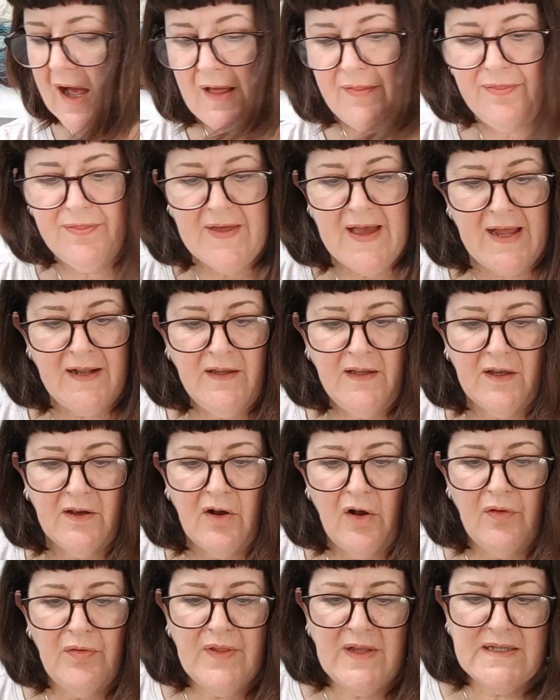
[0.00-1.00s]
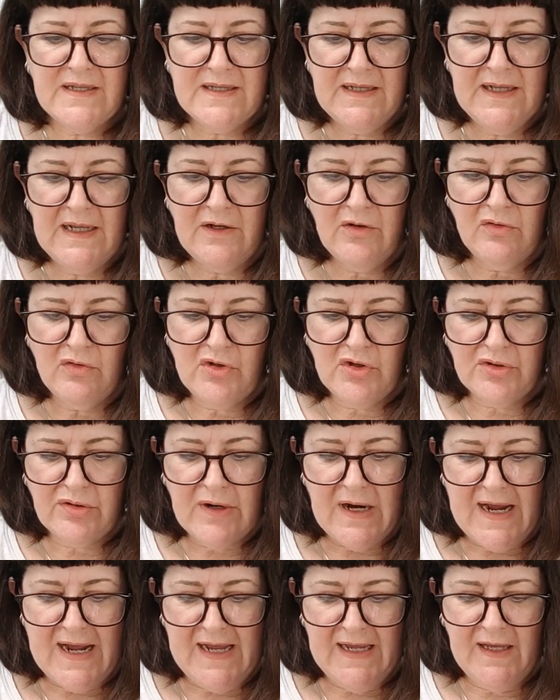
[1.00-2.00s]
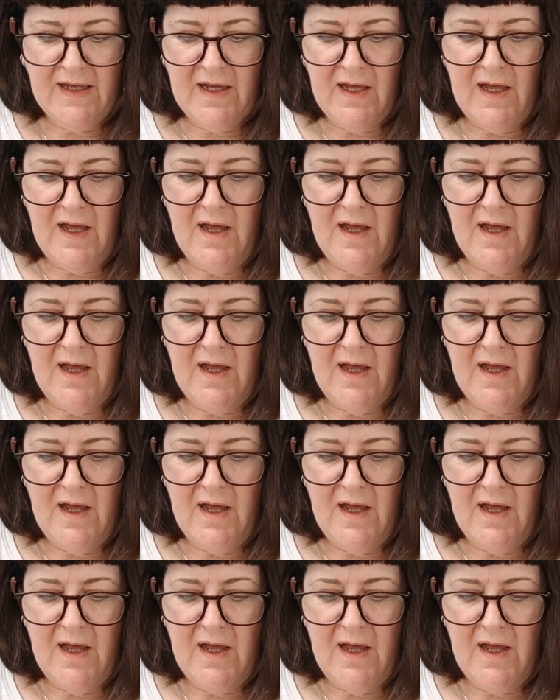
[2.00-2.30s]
And then you got this little tray